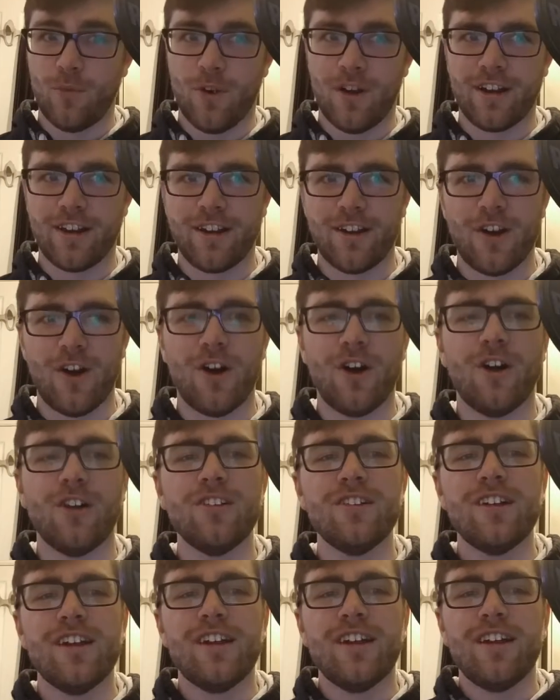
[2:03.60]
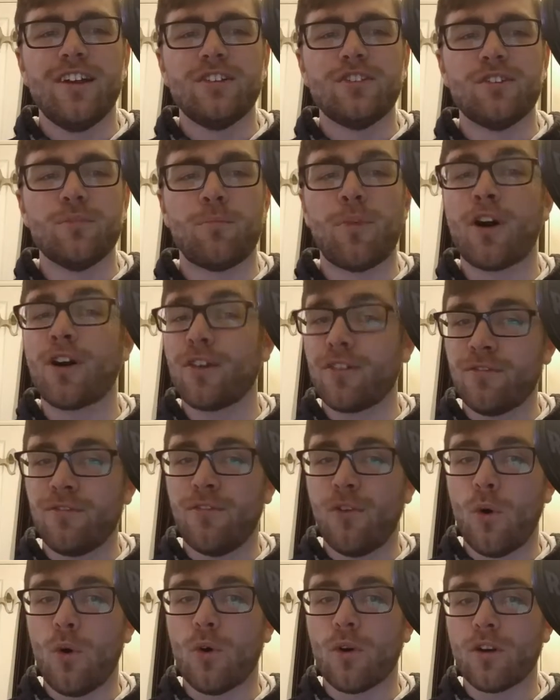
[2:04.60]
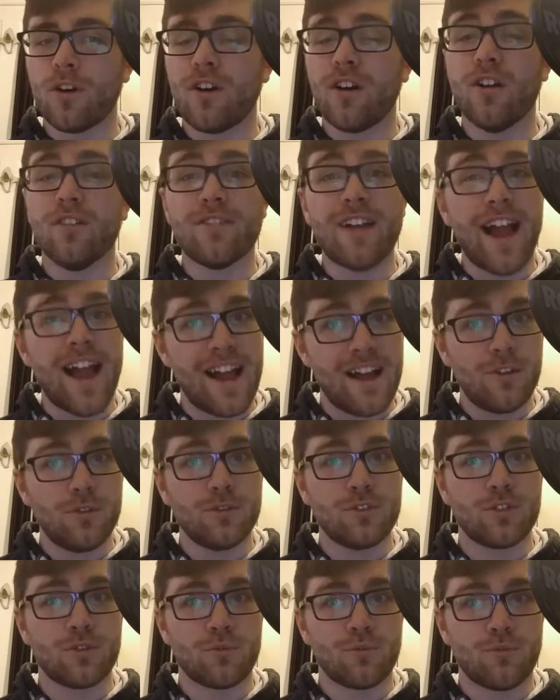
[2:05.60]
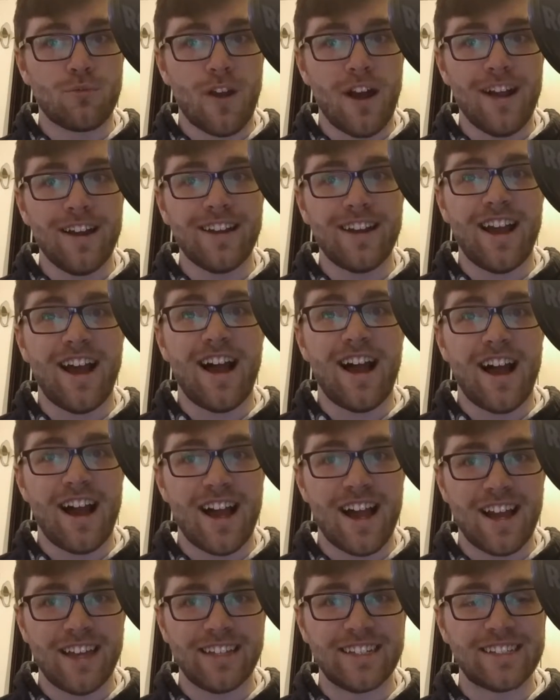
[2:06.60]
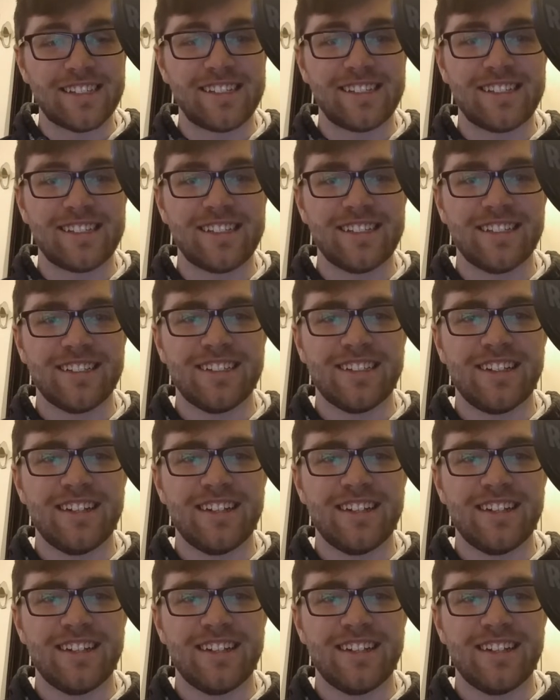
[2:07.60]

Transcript: one and all, to part 4 of How to Run a Heist.